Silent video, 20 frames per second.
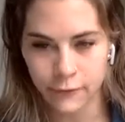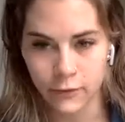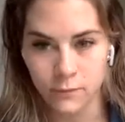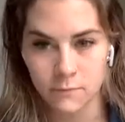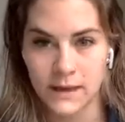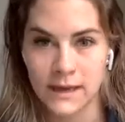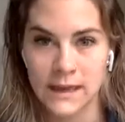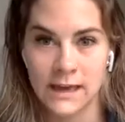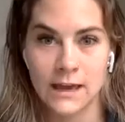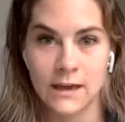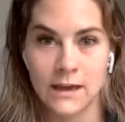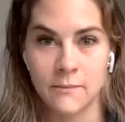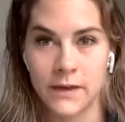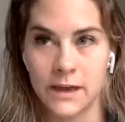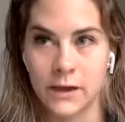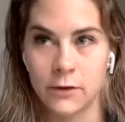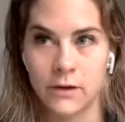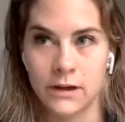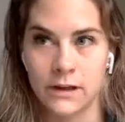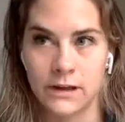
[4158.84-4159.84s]
for me, a
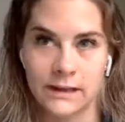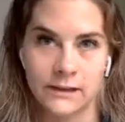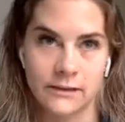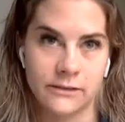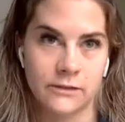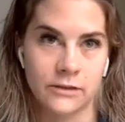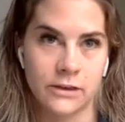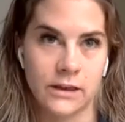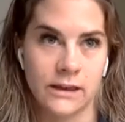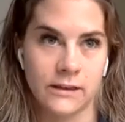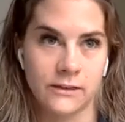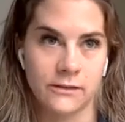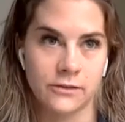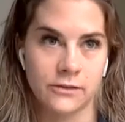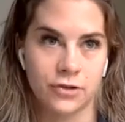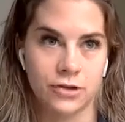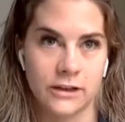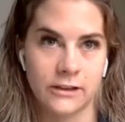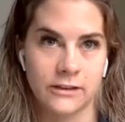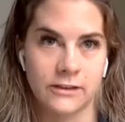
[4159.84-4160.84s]
big one
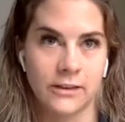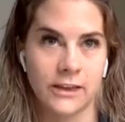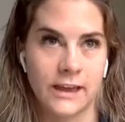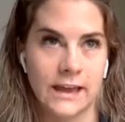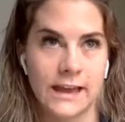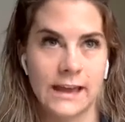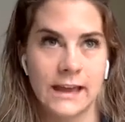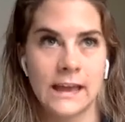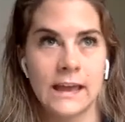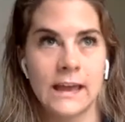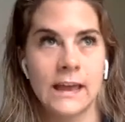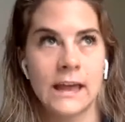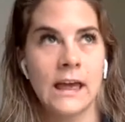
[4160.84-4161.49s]
is just like